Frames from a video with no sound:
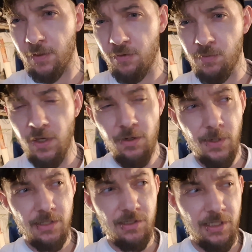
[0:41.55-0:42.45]
because we're going
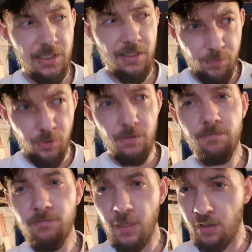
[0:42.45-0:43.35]
to actually put
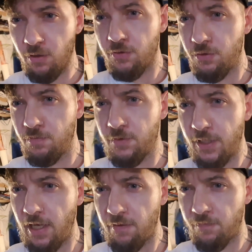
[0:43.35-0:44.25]
our costumes
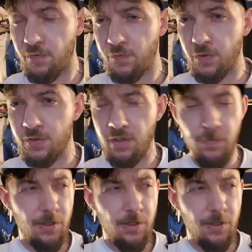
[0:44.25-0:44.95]
together for the first time.